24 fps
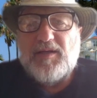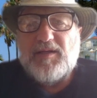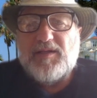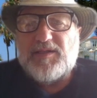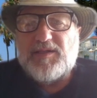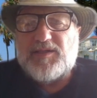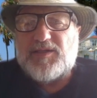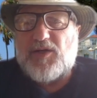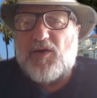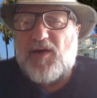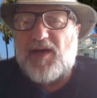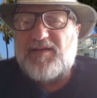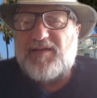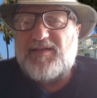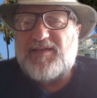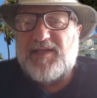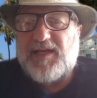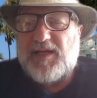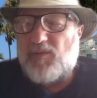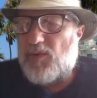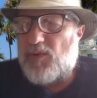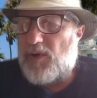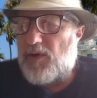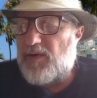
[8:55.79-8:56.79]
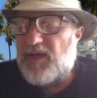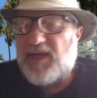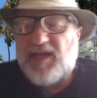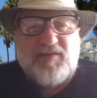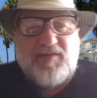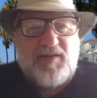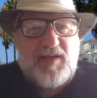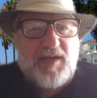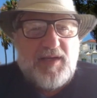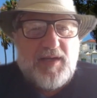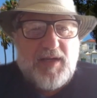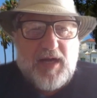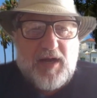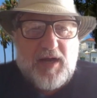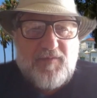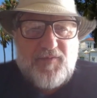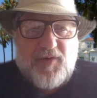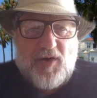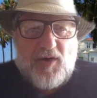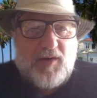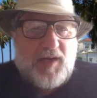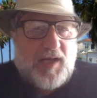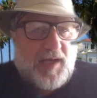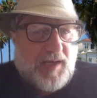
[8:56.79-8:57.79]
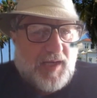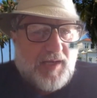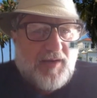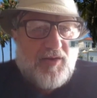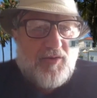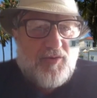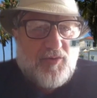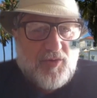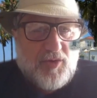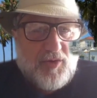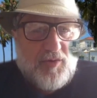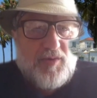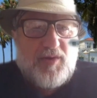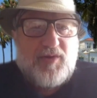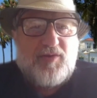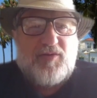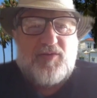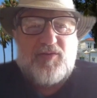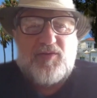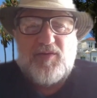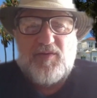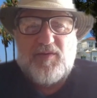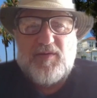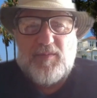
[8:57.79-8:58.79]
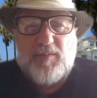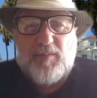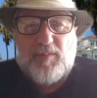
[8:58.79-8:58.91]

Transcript: So I said, well, easy enough. All I need to do is